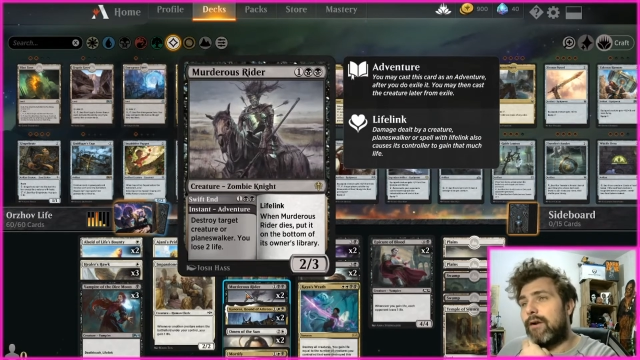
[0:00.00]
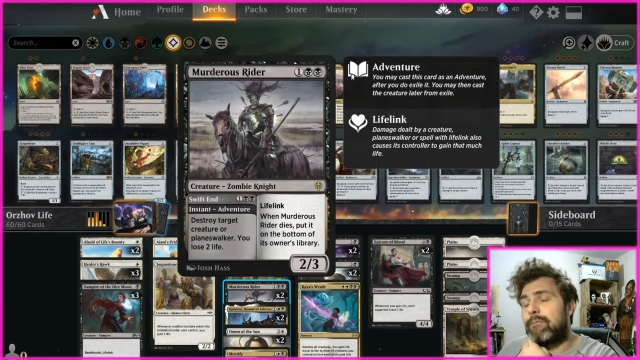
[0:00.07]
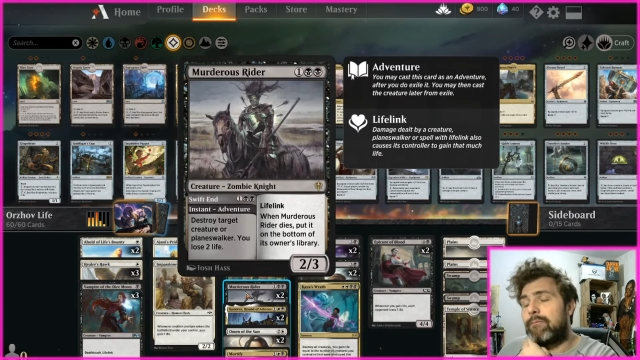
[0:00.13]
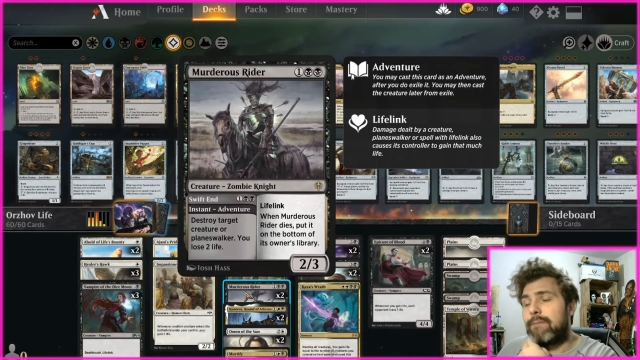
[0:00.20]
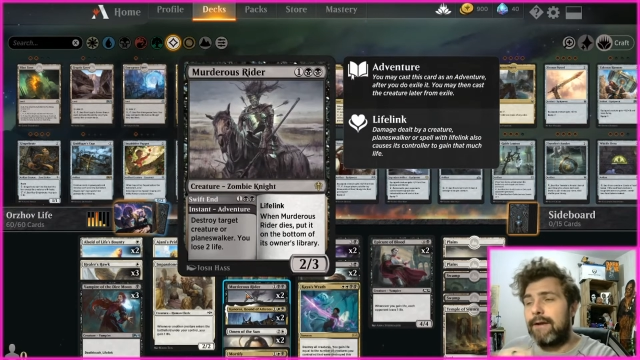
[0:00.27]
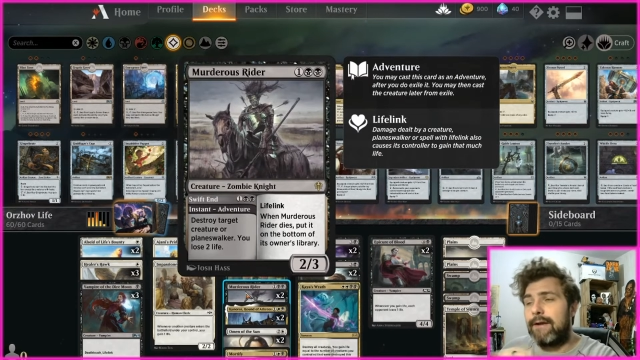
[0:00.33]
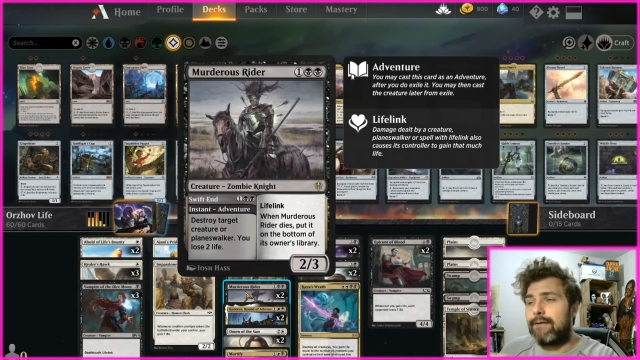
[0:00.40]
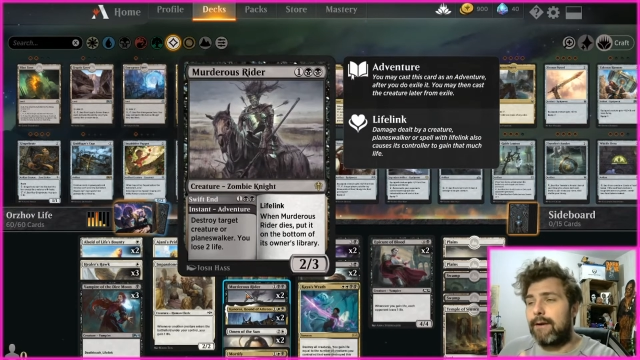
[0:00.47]
I've
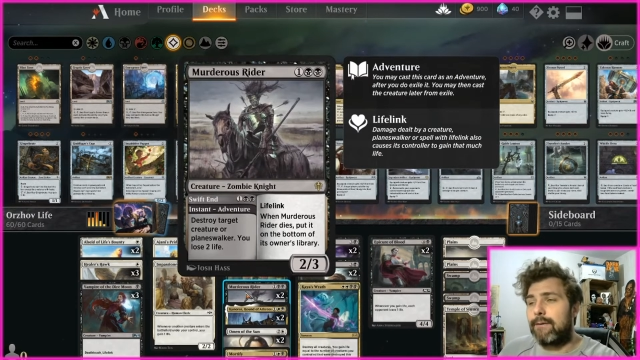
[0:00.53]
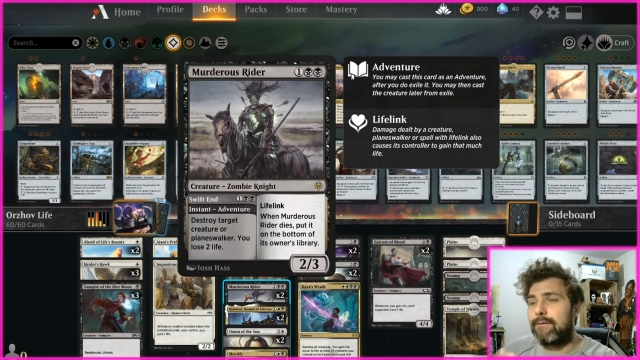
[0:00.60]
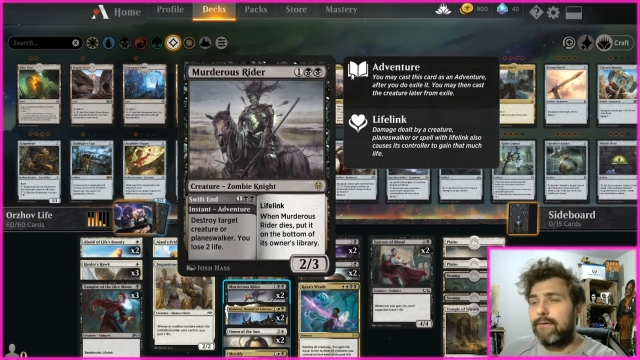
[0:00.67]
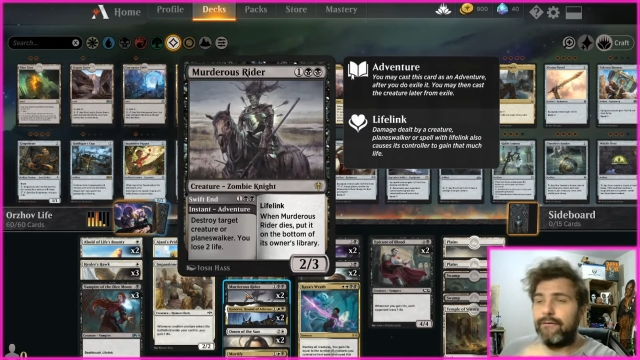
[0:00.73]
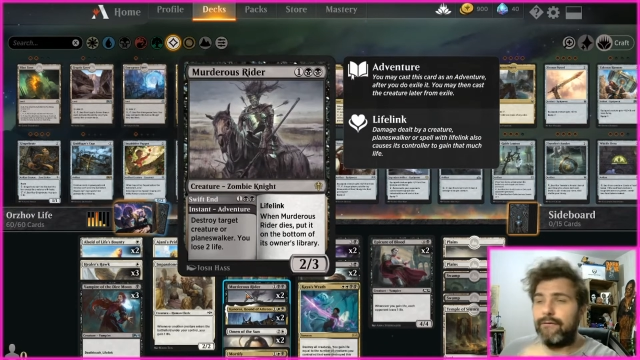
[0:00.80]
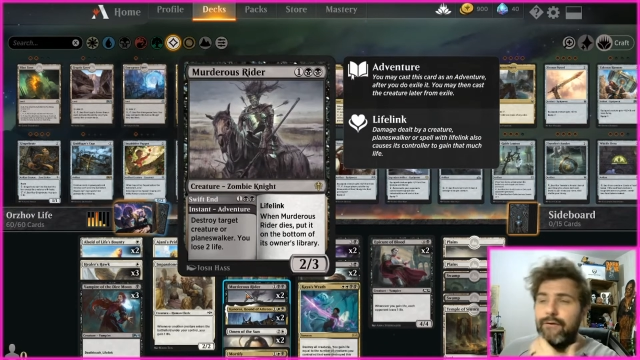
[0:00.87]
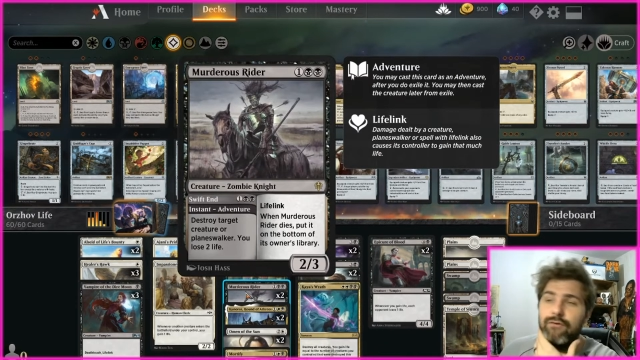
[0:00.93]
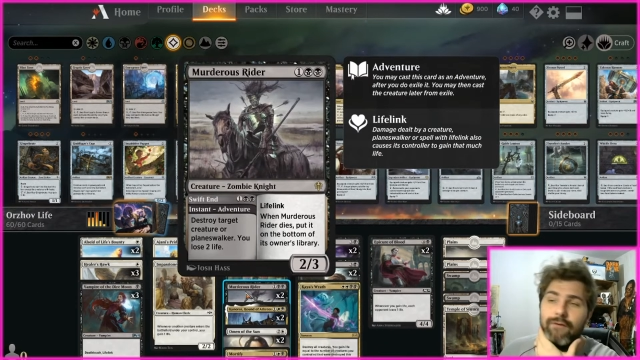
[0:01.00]
played around with a
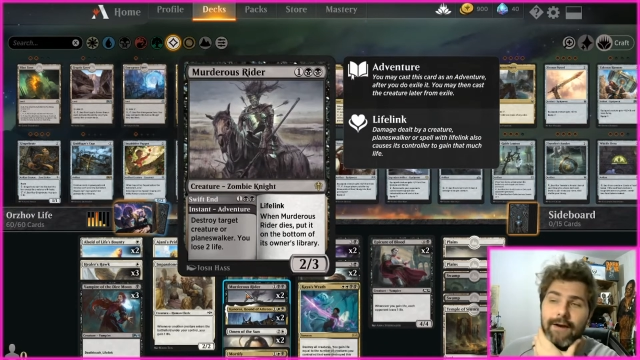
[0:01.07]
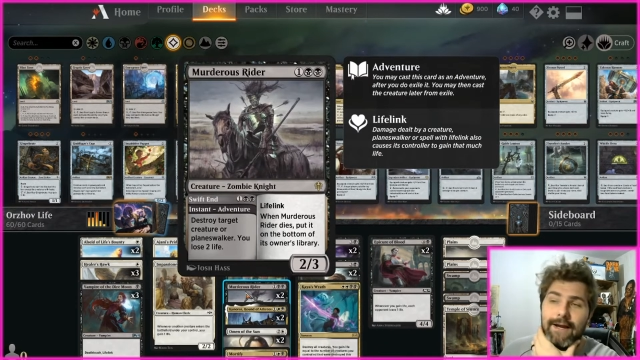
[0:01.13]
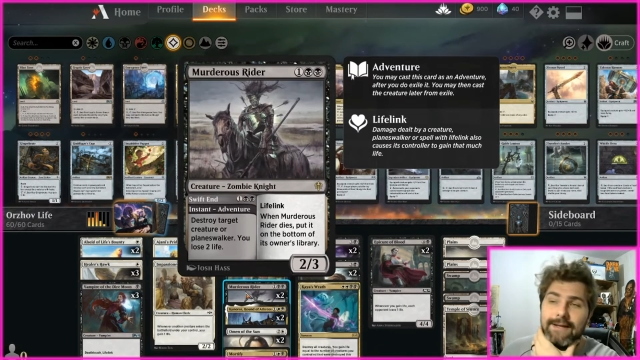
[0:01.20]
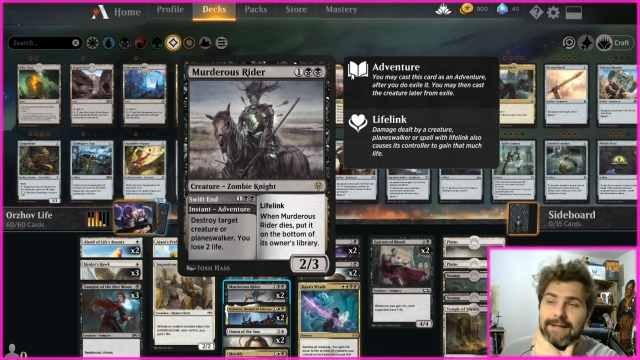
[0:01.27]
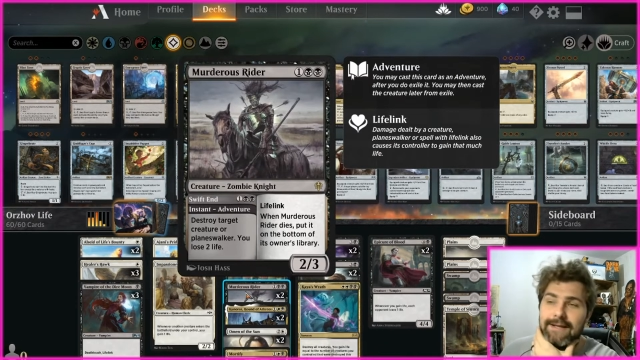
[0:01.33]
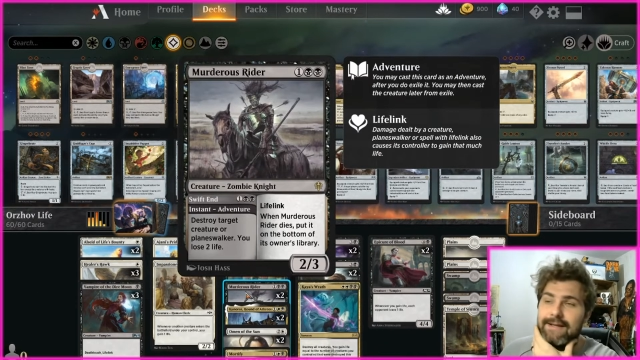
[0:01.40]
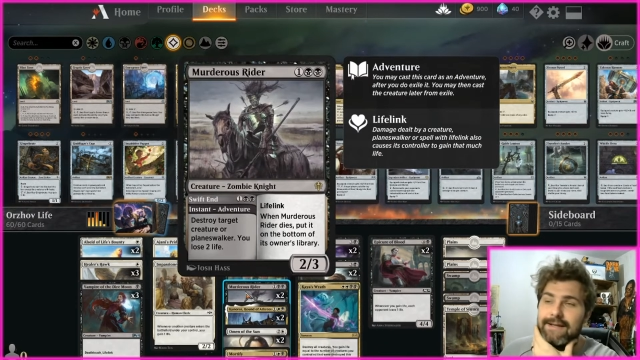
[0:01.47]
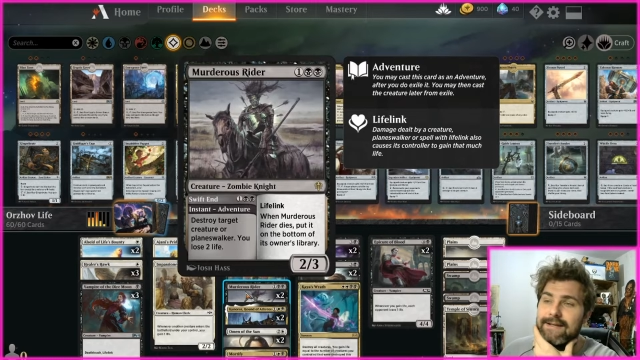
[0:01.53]
few
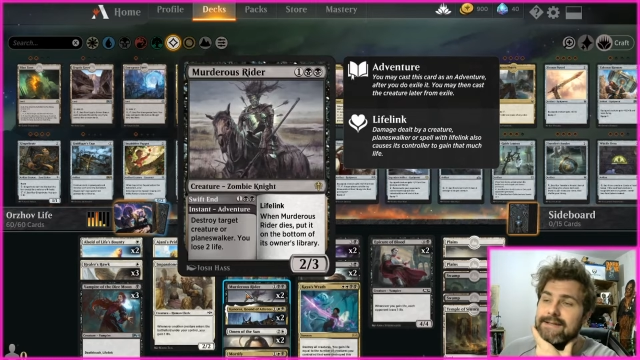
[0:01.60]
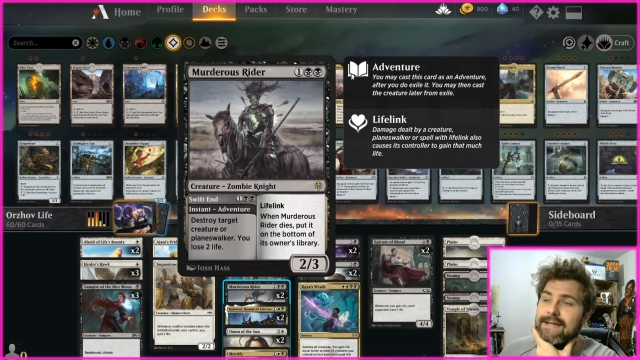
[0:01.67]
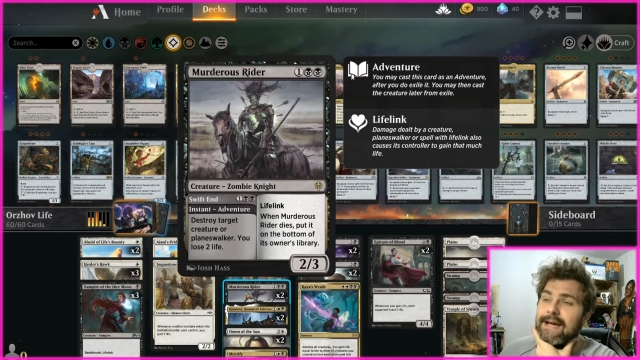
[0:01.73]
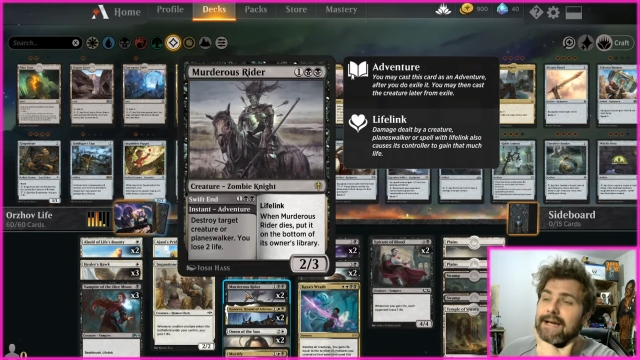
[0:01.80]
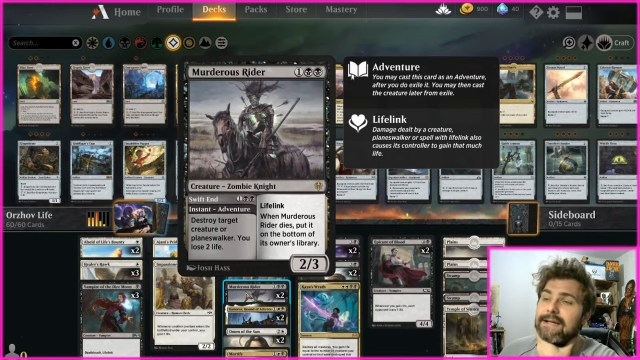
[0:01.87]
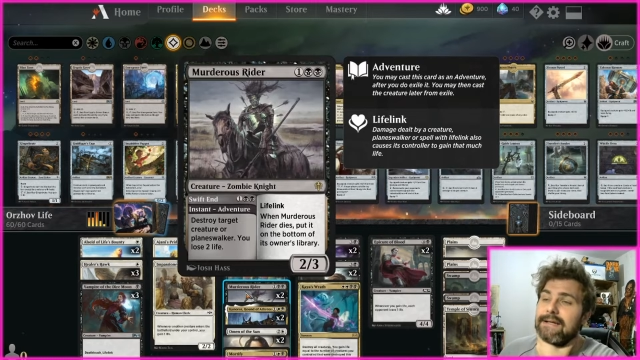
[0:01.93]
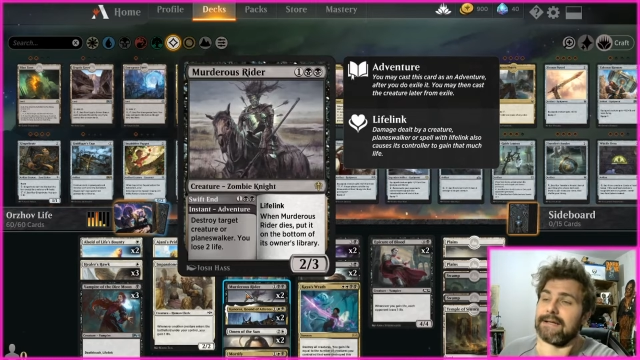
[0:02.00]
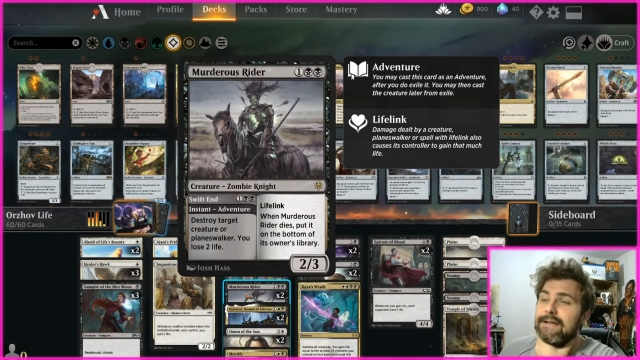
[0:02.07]
rares in this
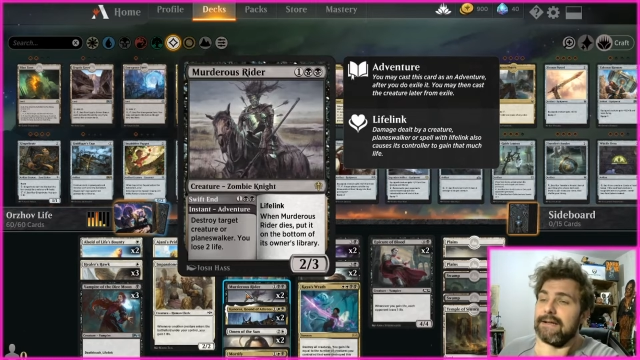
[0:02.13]
deck.